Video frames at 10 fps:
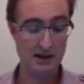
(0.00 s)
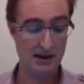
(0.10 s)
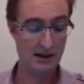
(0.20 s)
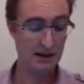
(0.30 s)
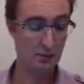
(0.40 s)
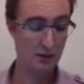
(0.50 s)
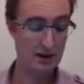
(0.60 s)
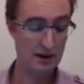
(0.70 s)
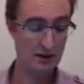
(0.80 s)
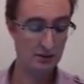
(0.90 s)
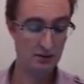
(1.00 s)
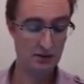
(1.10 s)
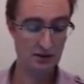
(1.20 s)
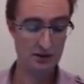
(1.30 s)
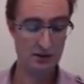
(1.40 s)
And the way they do
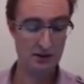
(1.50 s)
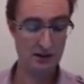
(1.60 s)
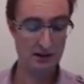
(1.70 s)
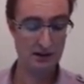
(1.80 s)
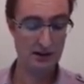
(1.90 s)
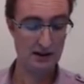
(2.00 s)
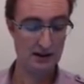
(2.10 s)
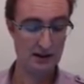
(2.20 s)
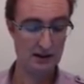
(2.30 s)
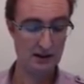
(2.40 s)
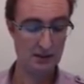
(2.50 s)
this and